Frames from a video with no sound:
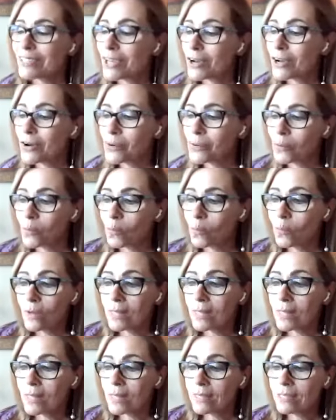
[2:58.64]
So
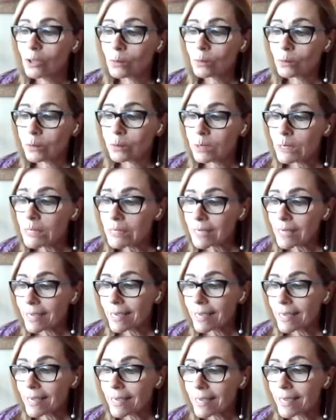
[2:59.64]
when you're
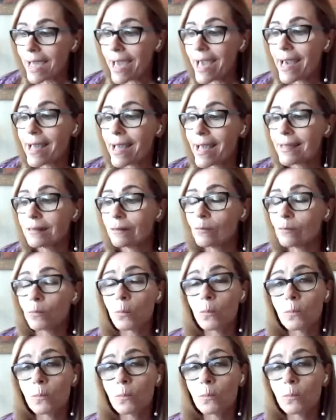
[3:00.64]
looking at
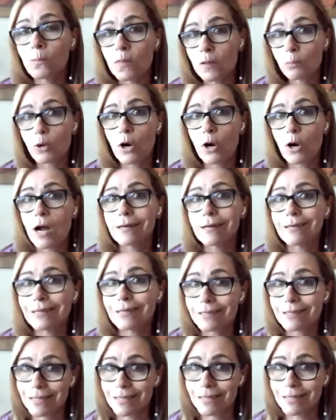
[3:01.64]
the
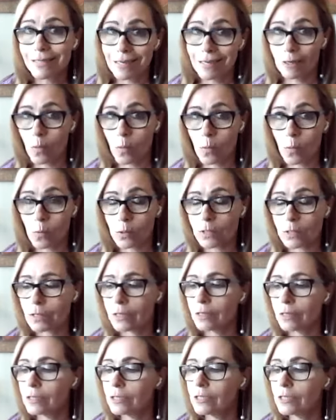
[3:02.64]
products in
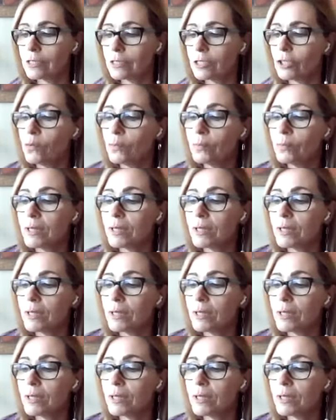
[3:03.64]
order, you